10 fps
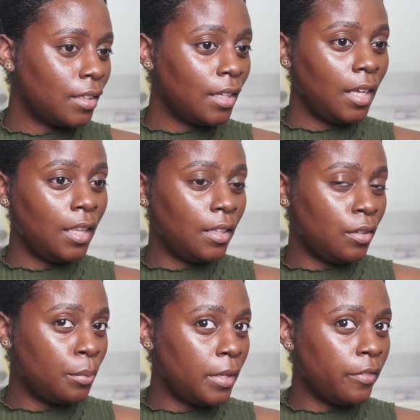a
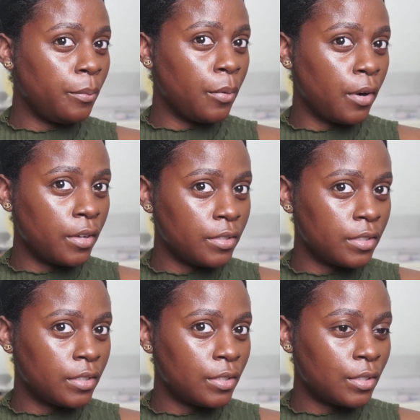little bit of
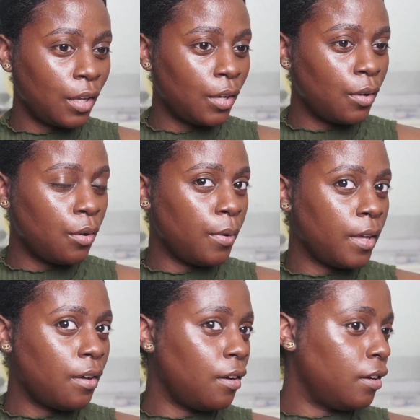bronze going
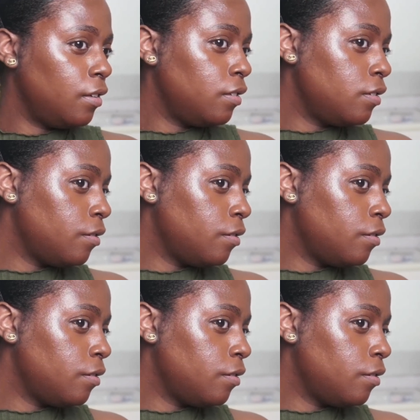on.